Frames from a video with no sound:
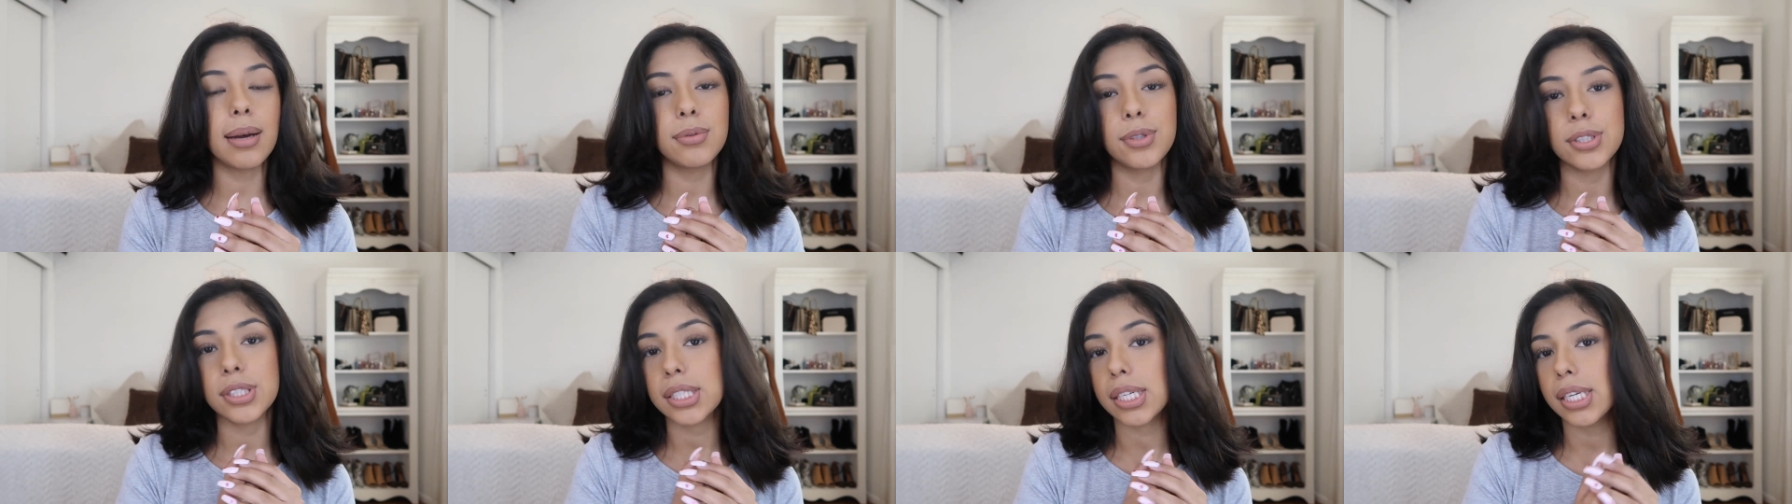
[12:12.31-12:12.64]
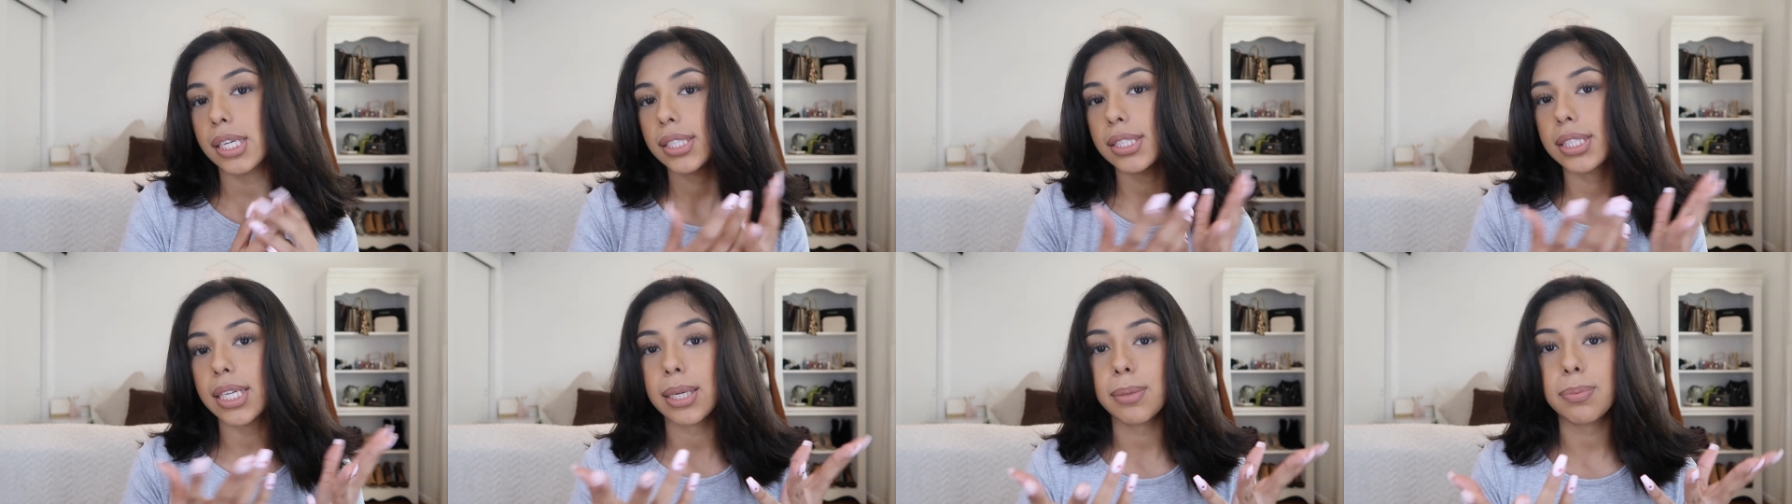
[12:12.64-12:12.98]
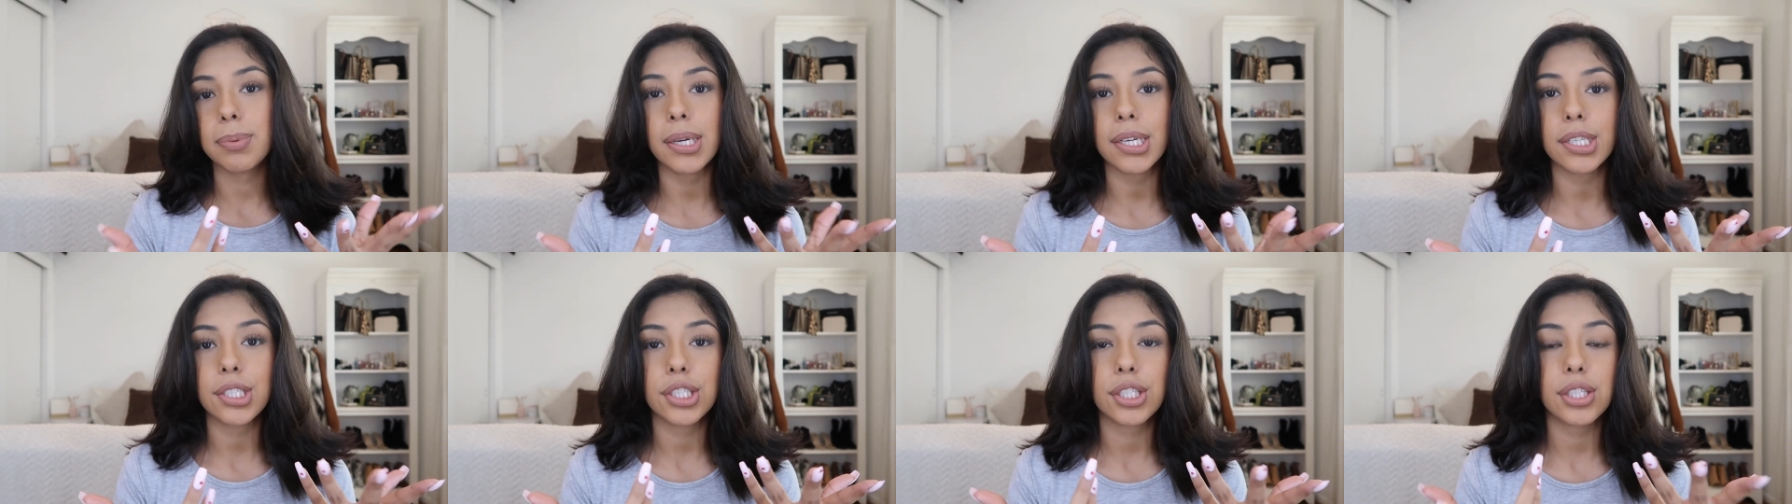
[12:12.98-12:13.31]
I'm just gonna take
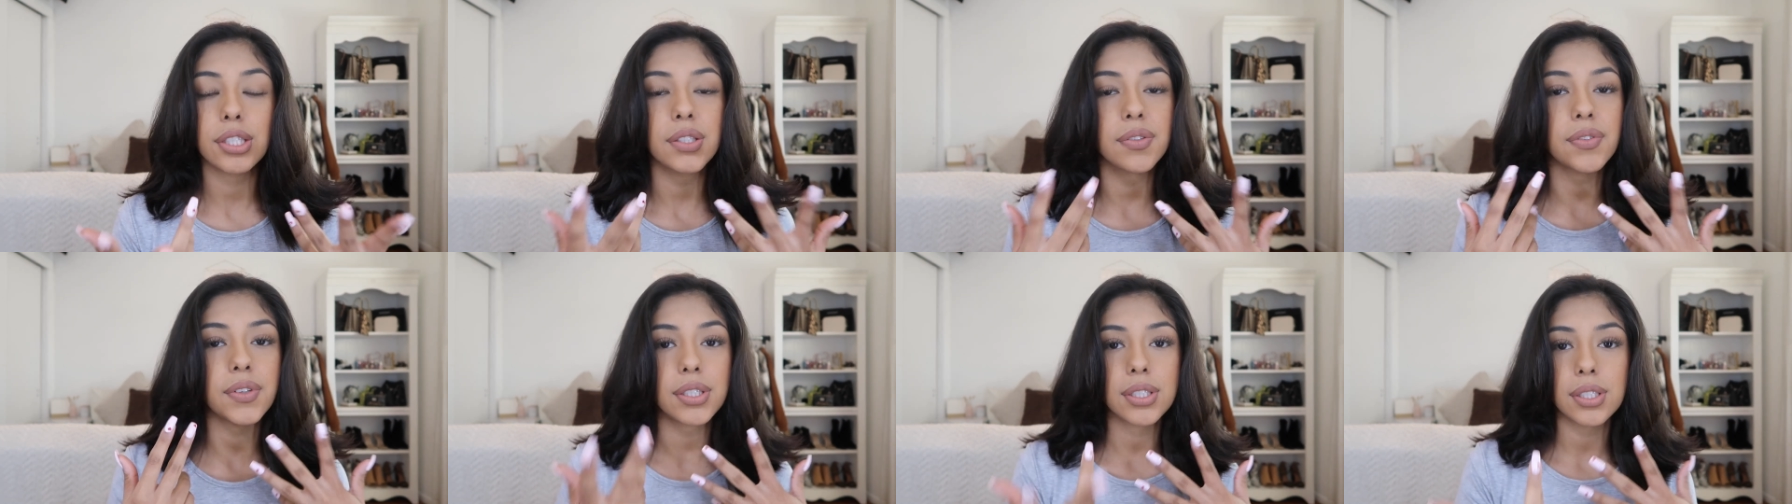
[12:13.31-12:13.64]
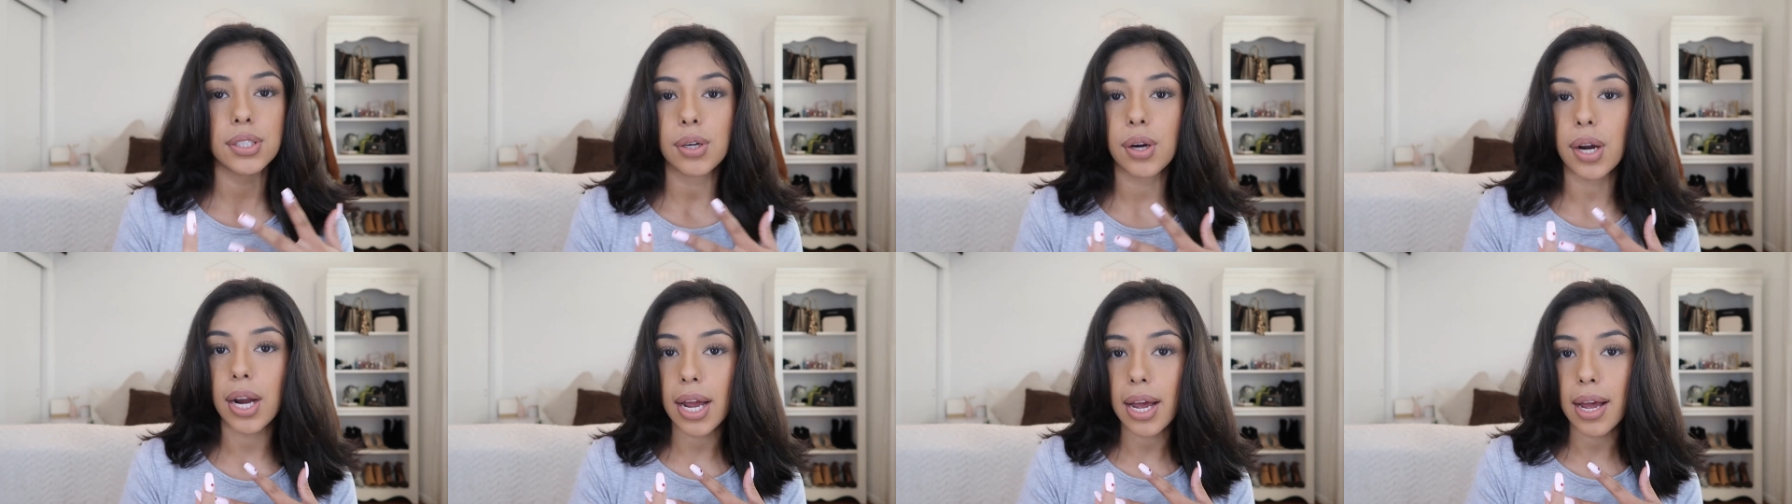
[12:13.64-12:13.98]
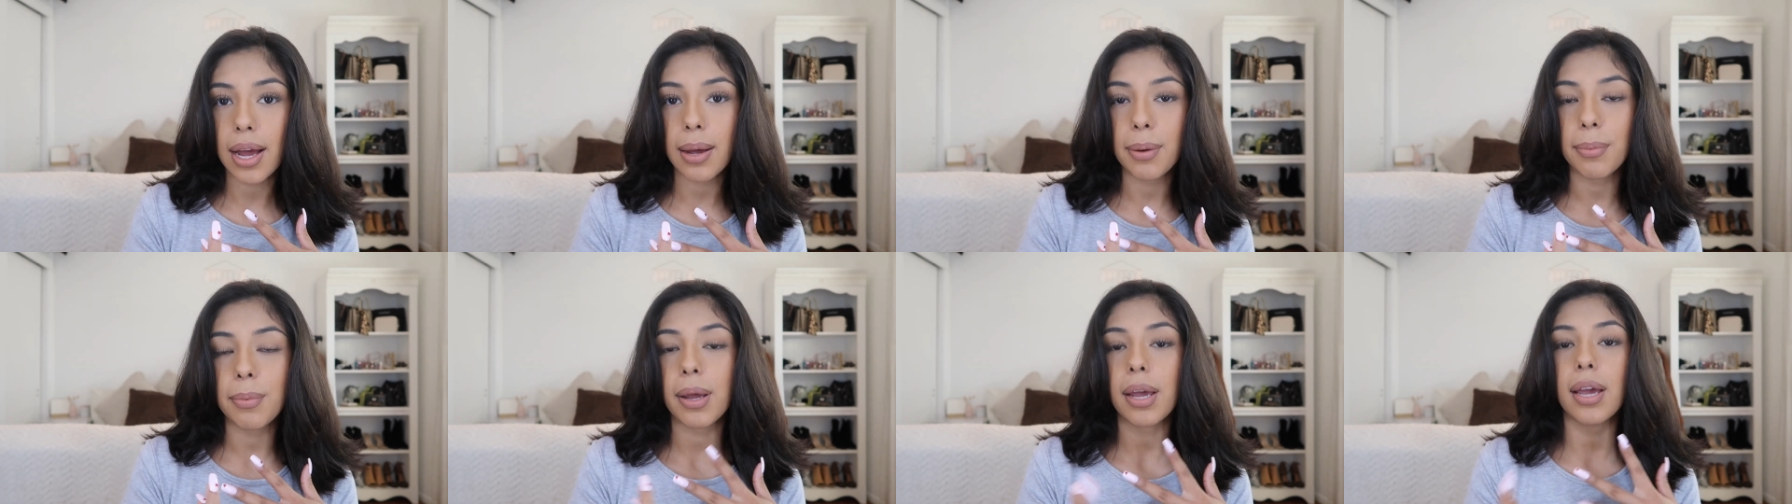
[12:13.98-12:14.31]
pictures for
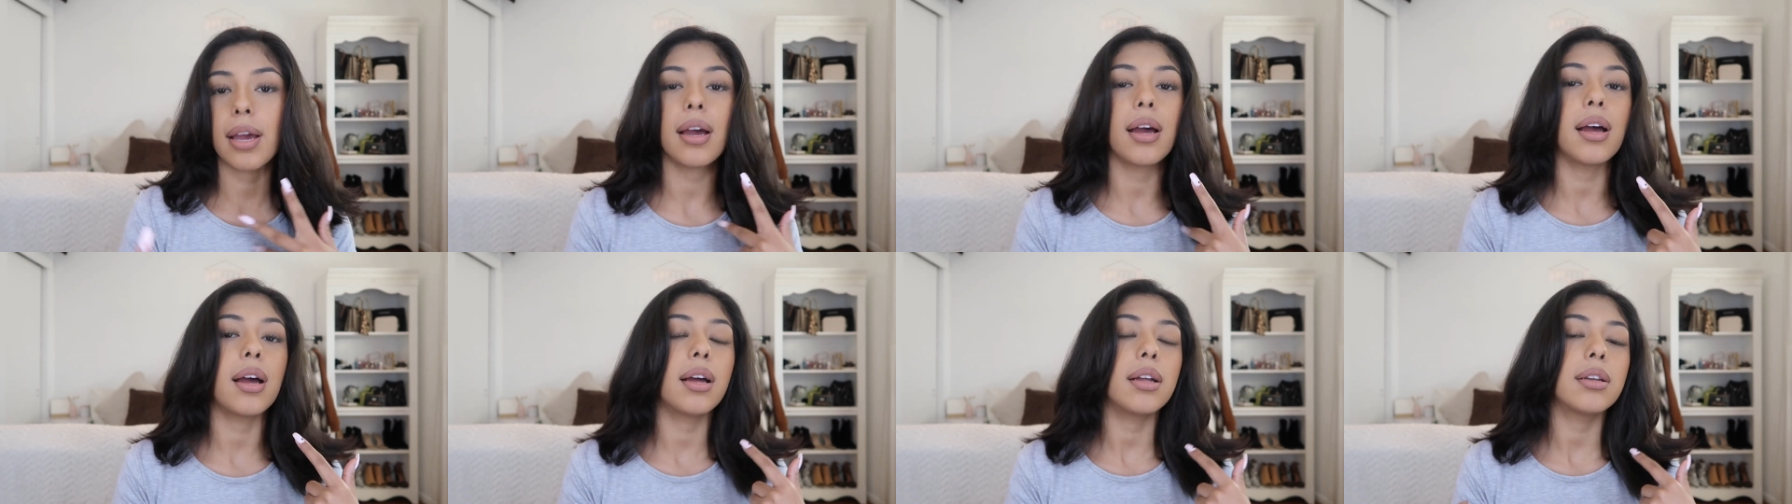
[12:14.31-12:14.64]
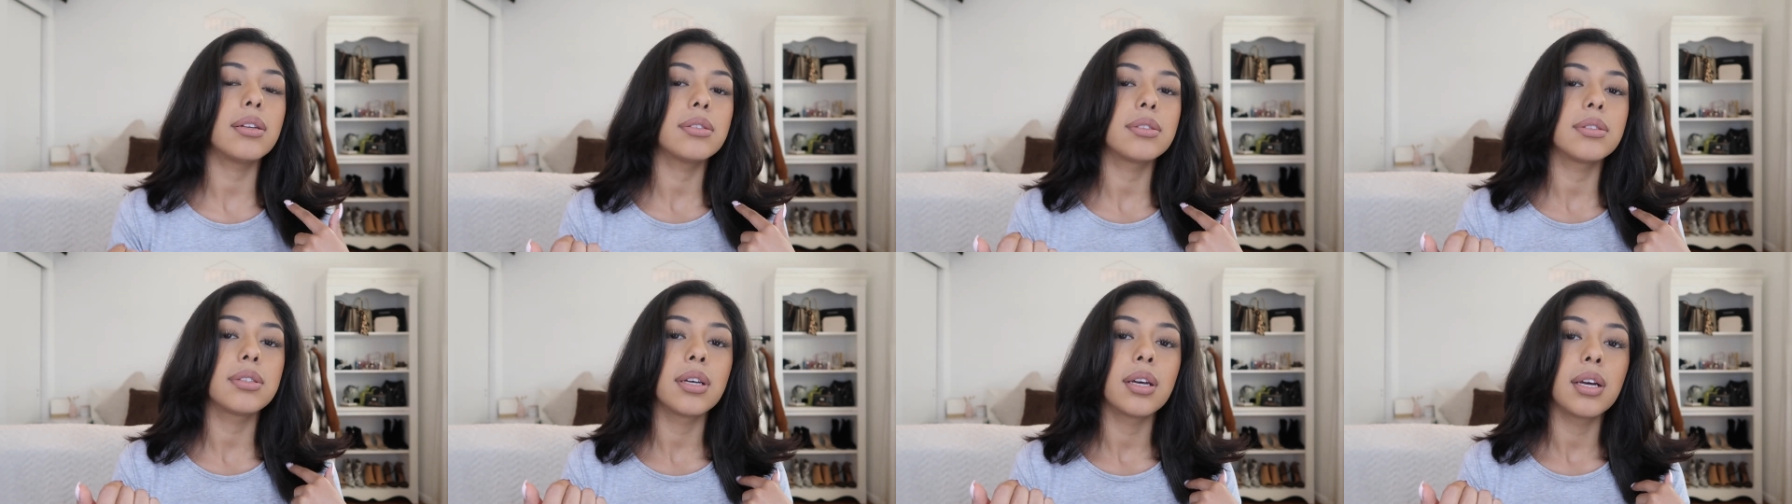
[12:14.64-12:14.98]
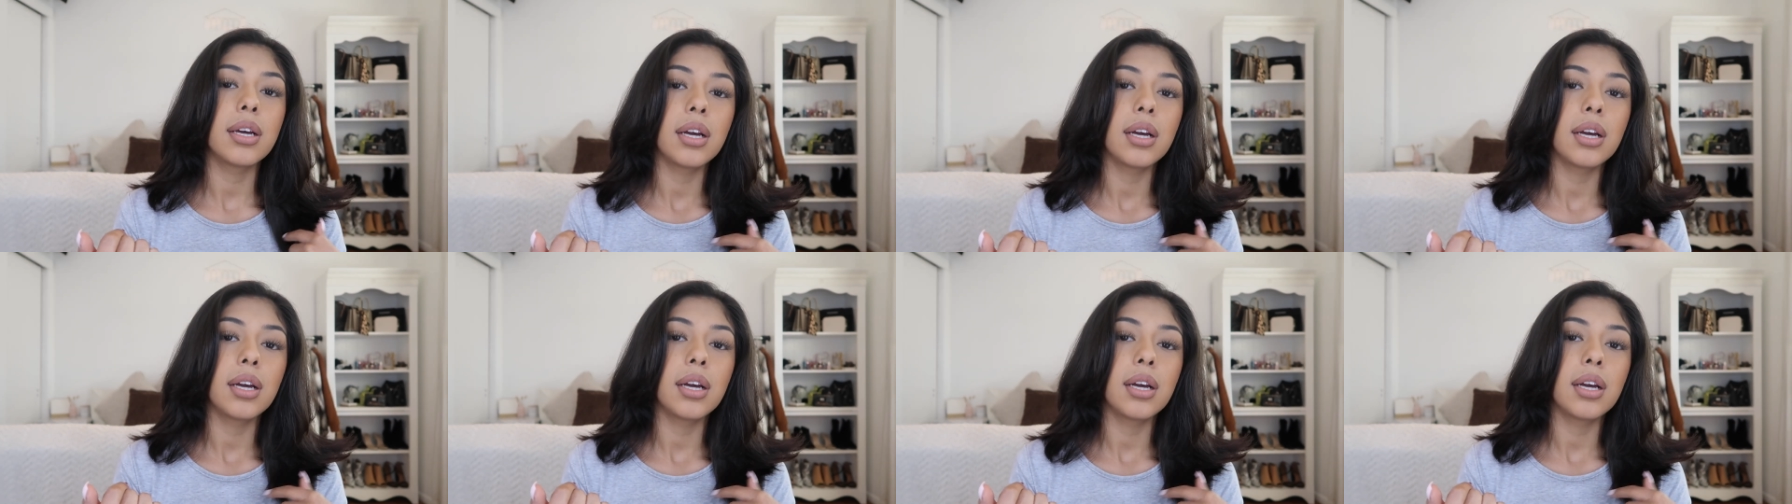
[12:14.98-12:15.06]
Instagram and